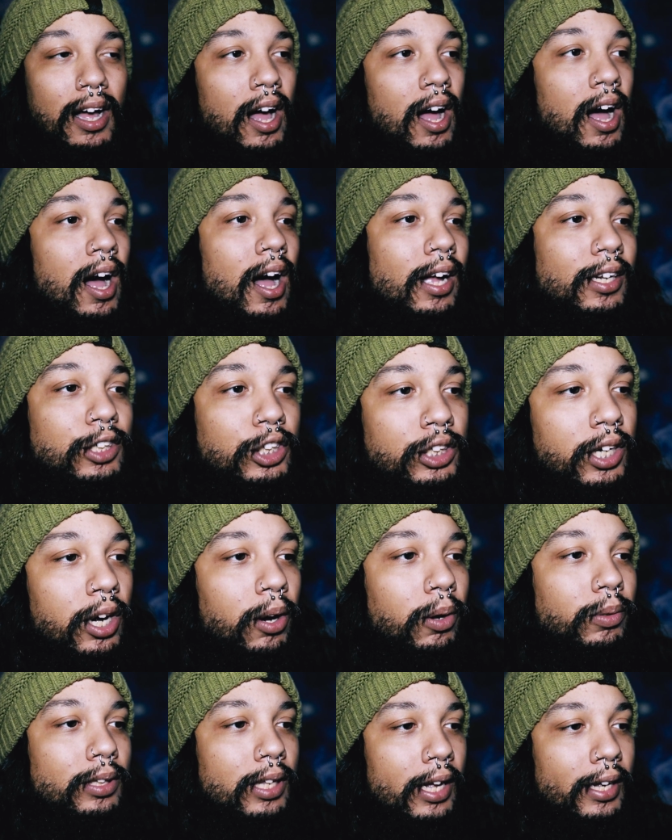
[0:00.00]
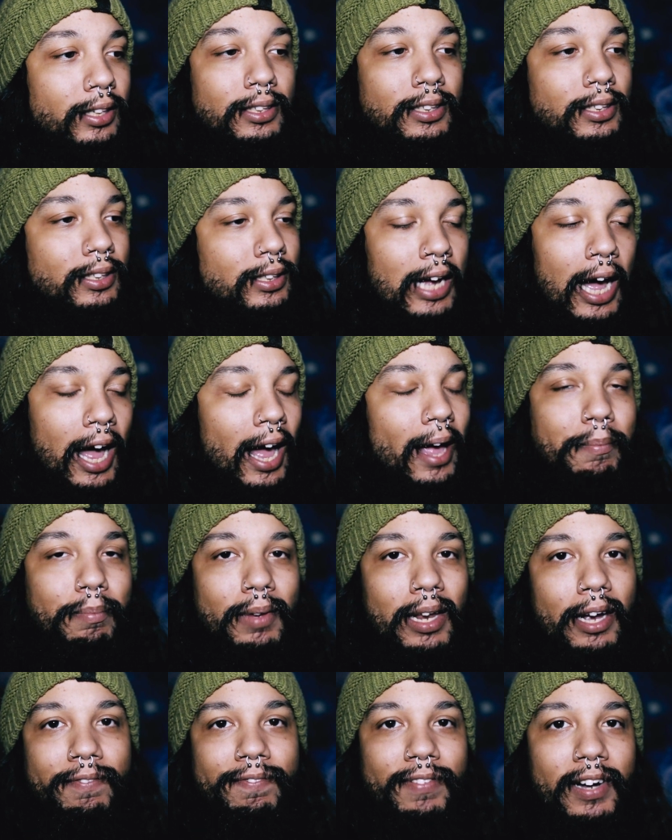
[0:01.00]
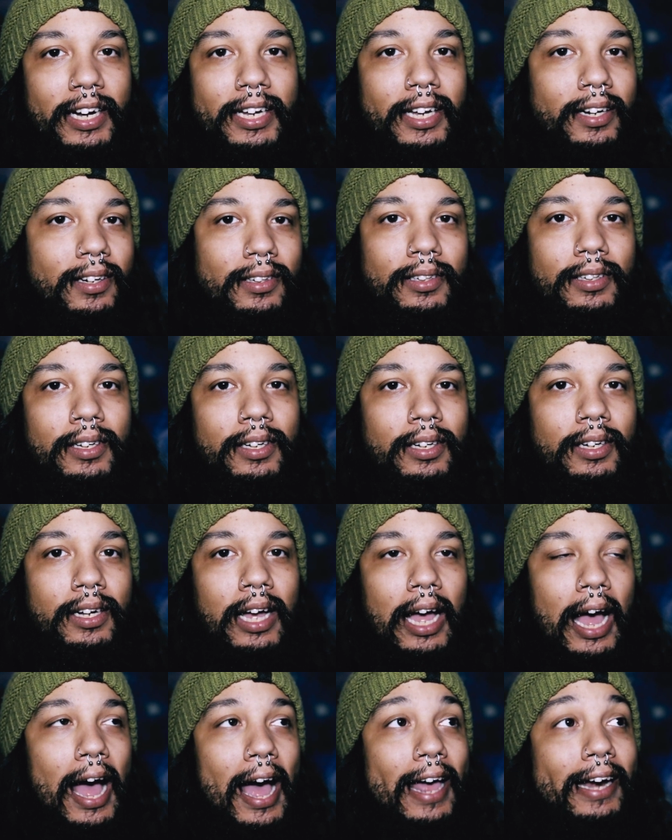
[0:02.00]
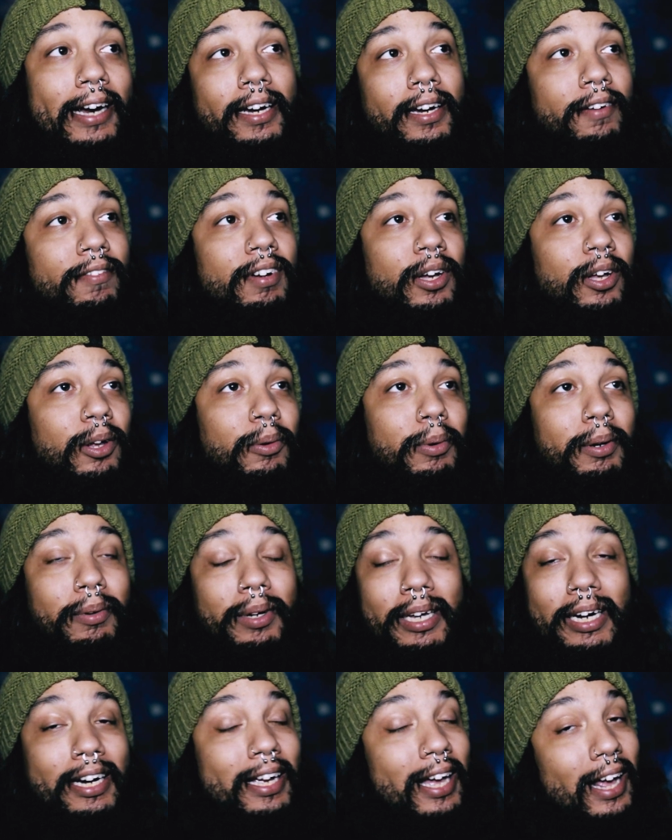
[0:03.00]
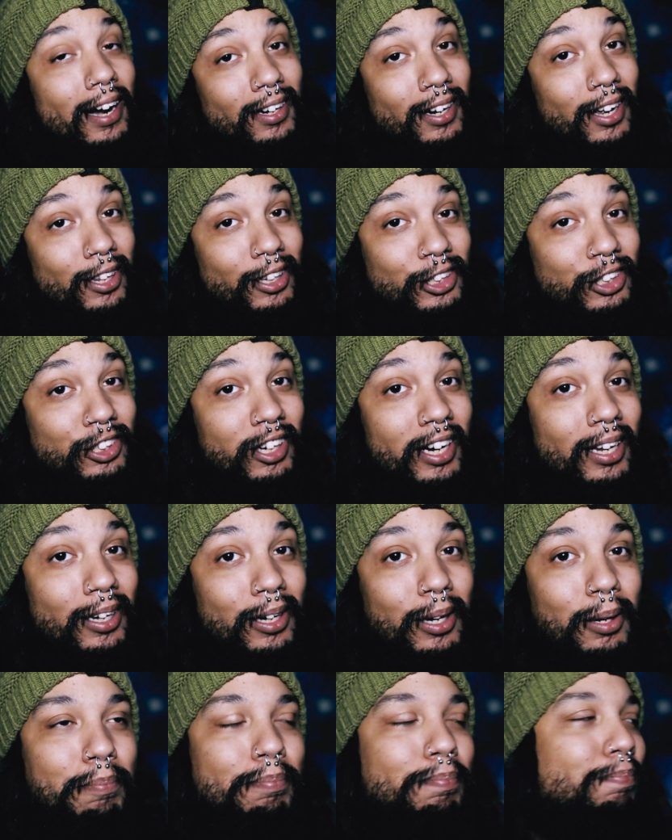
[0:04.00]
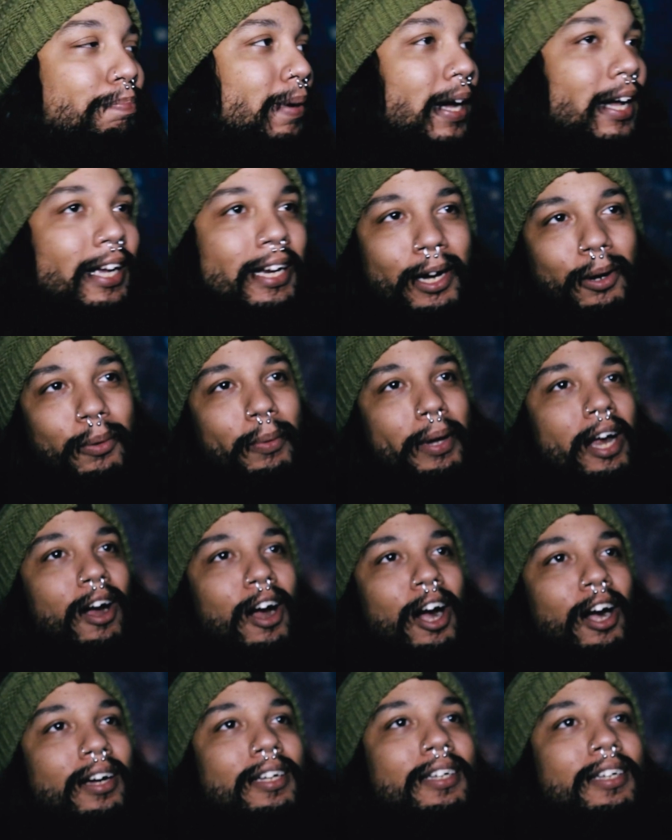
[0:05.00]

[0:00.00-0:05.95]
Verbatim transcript: Uh, so that's time. Like fucking, I didn't even know we were gonna get another trailer, but here we are.